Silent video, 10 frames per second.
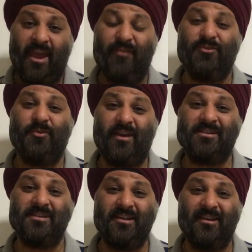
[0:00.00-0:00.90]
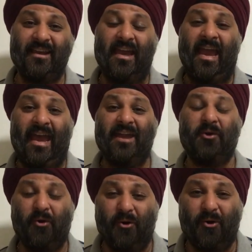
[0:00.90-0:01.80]
Have you actually had
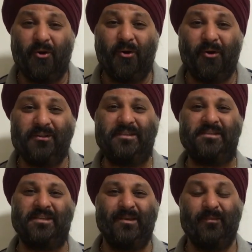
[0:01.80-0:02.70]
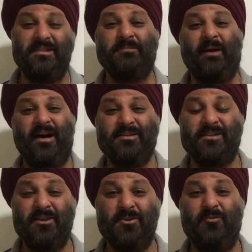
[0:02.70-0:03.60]
all these comments passed
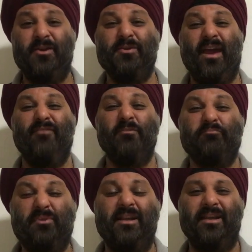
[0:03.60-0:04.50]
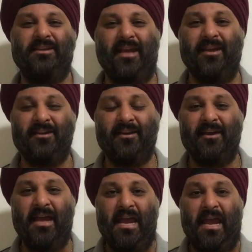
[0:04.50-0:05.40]
at you when you have a brilliant
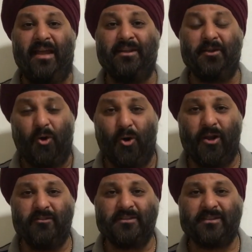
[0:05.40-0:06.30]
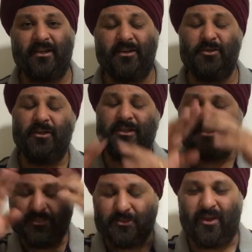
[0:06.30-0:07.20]
idea and then all of a sudden you
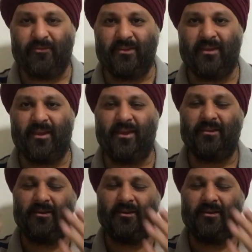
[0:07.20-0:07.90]
listen to everything and